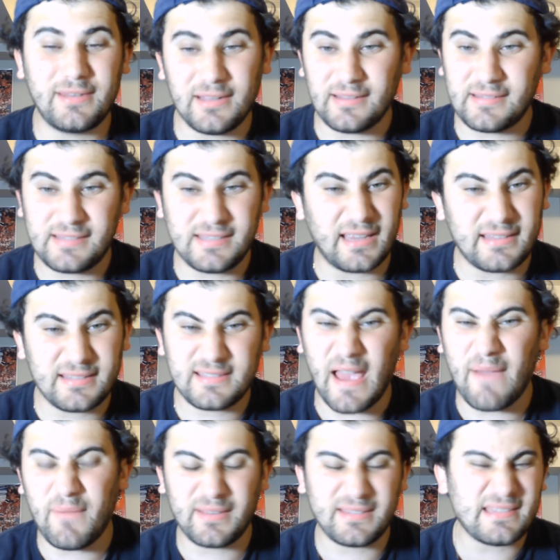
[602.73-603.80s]
the
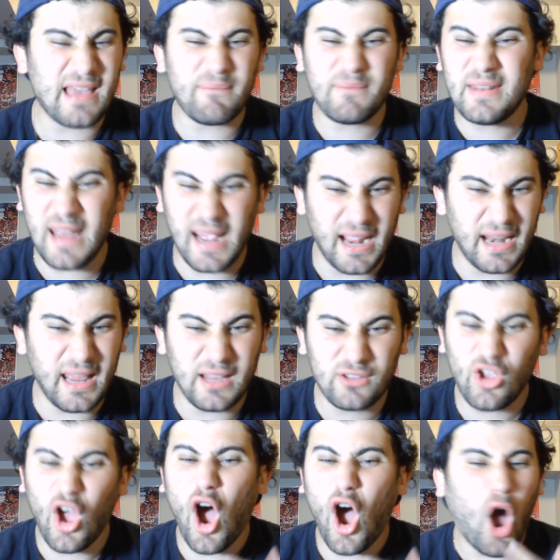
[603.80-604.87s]
seven innings,
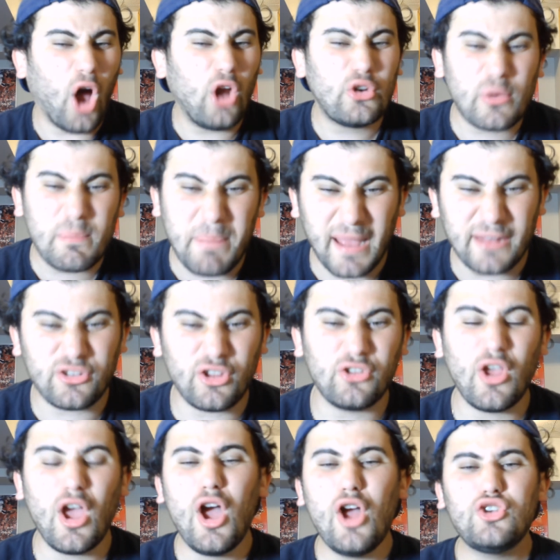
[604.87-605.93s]
100 pitches,
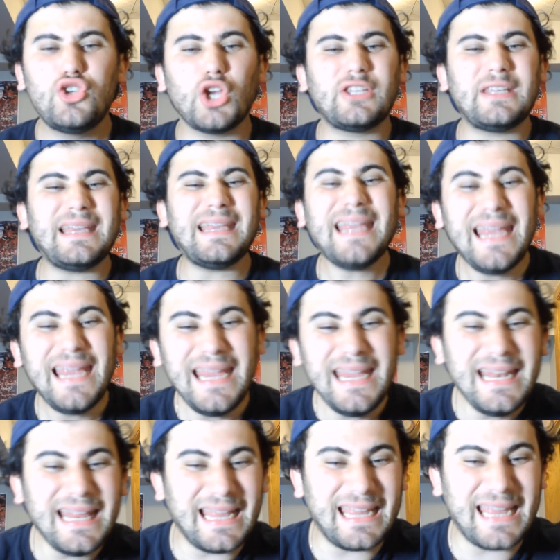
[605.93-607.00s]
just
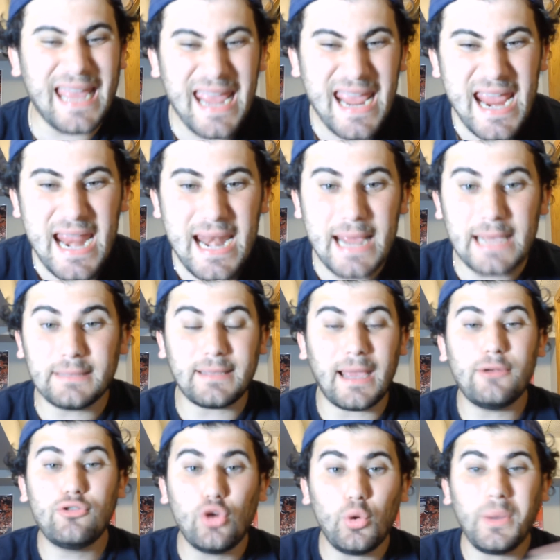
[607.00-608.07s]
eating innings
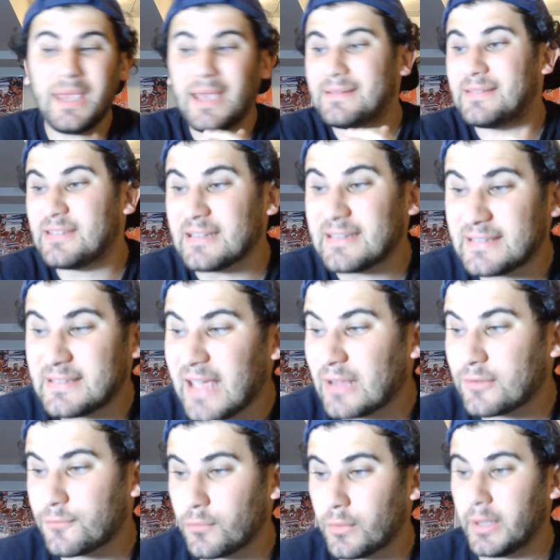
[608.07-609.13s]
and doing it
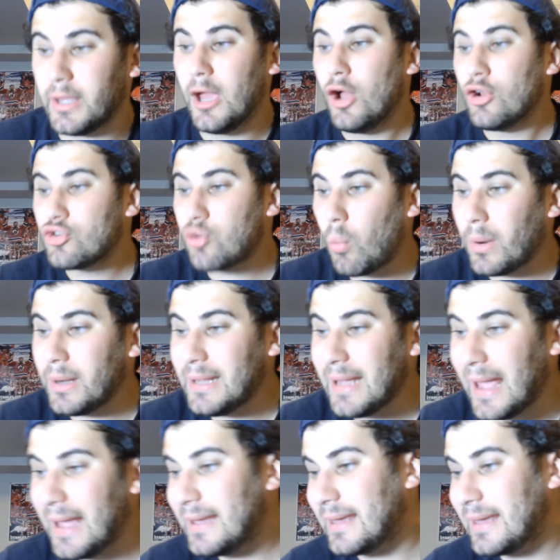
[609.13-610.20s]
successfully.
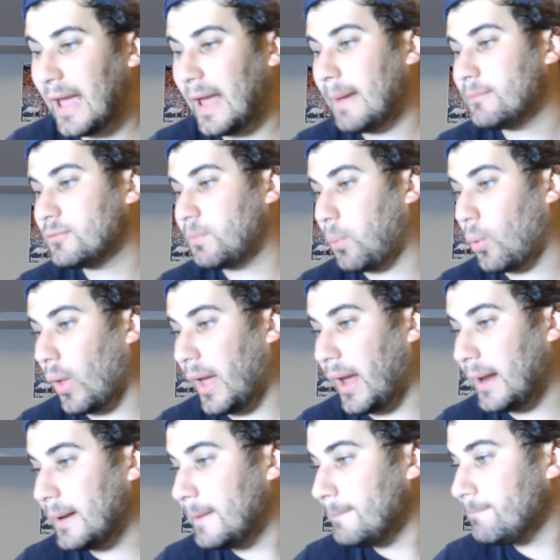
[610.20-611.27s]
28 games played.